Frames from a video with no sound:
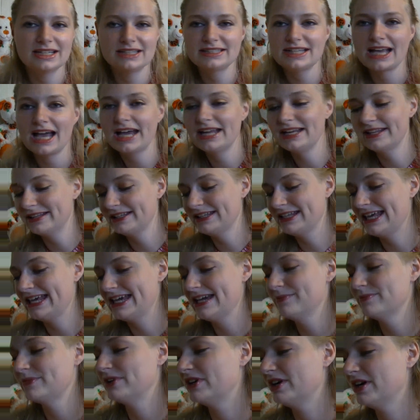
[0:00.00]
gotta say hi to the
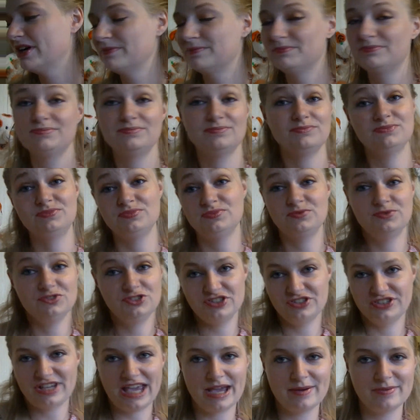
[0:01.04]
camera. Oh,
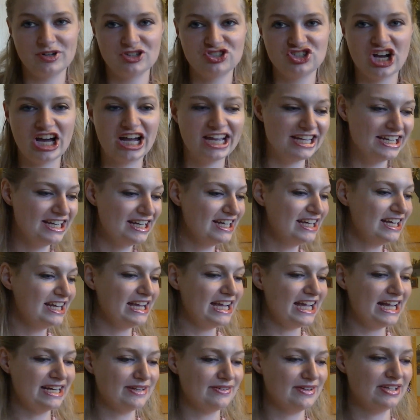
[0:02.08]
she's camera shy.
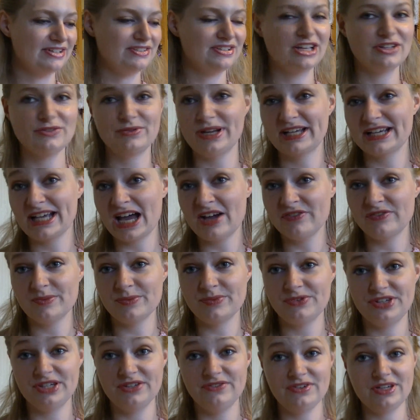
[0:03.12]
Anyway, so that's what I got from
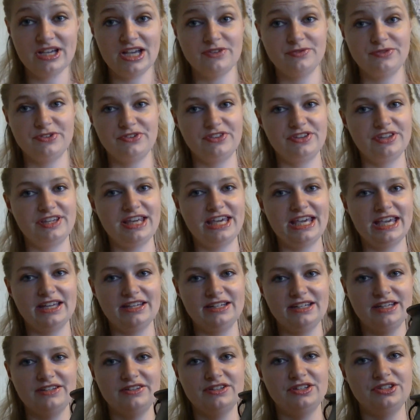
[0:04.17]
CVS was the
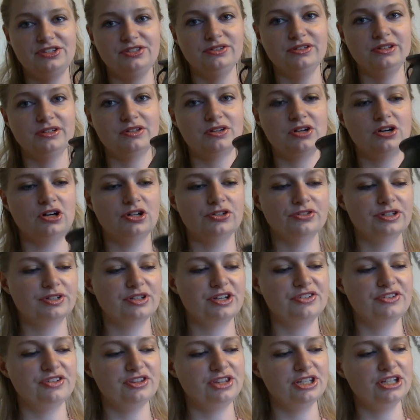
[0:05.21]
candy and the cute little cauldron.
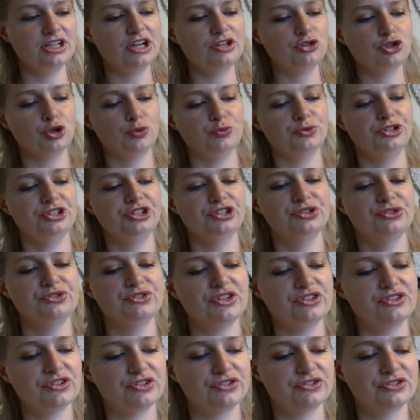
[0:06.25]
Because the thing I normally use
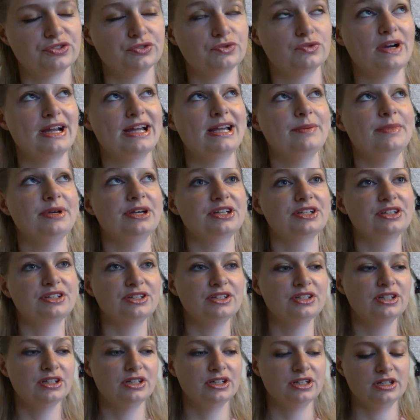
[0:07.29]
is a ceramic
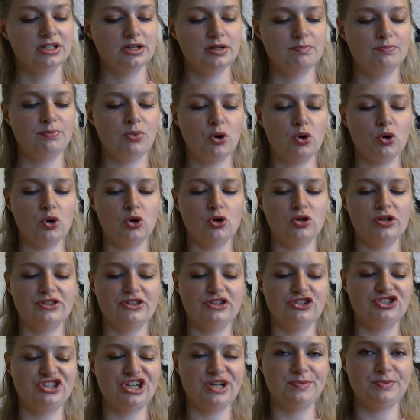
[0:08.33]
bowl in
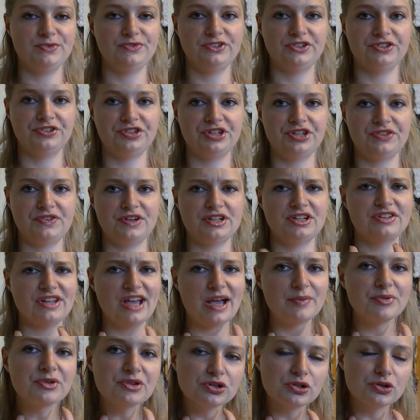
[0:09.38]
the shape of a leaf. And it's
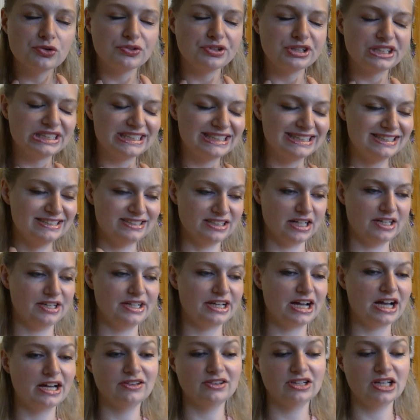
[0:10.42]
absolutely
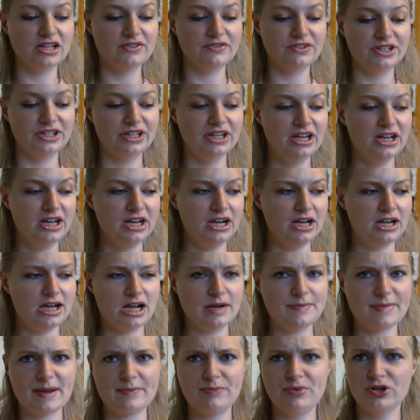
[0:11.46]
stunning. I love it.
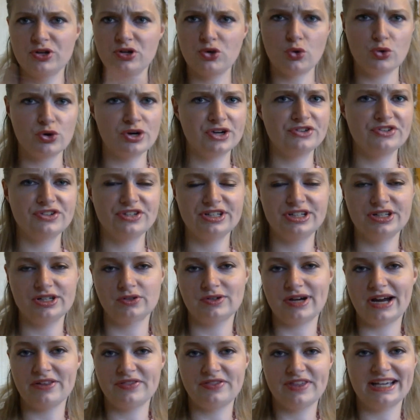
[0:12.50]
Um, I put gourds in it
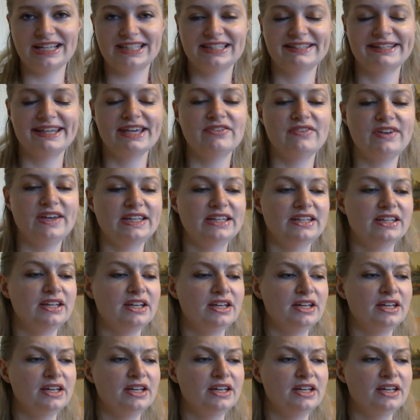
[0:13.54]
around Thanksgiving.